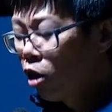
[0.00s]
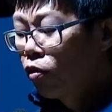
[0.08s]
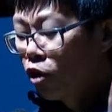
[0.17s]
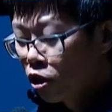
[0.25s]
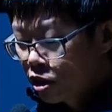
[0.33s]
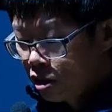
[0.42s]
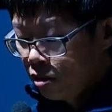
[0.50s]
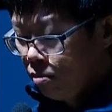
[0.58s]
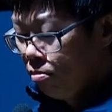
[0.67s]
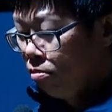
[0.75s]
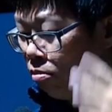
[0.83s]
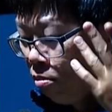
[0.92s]
And of course,
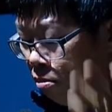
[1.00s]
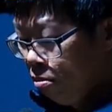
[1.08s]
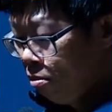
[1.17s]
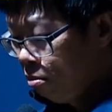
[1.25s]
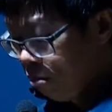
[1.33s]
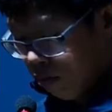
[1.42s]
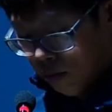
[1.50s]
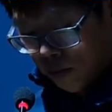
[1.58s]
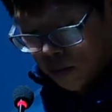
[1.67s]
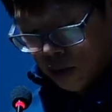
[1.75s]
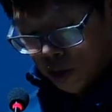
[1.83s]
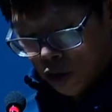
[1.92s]

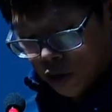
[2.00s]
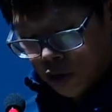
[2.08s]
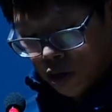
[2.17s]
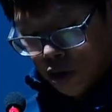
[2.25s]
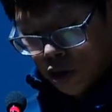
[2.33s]
you know,